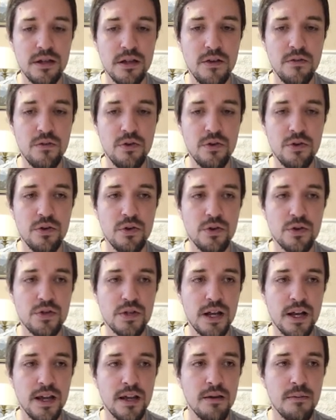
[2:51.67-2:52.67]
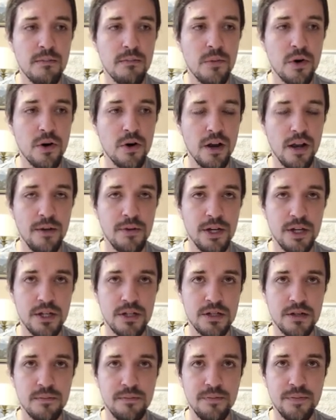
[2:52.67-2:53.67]
if you select more
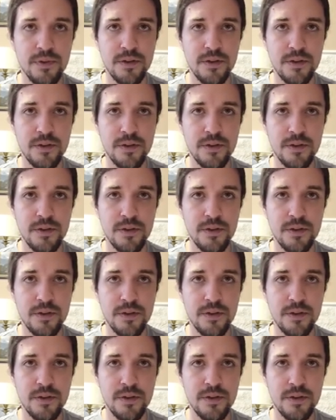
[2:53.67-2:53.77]
leverage,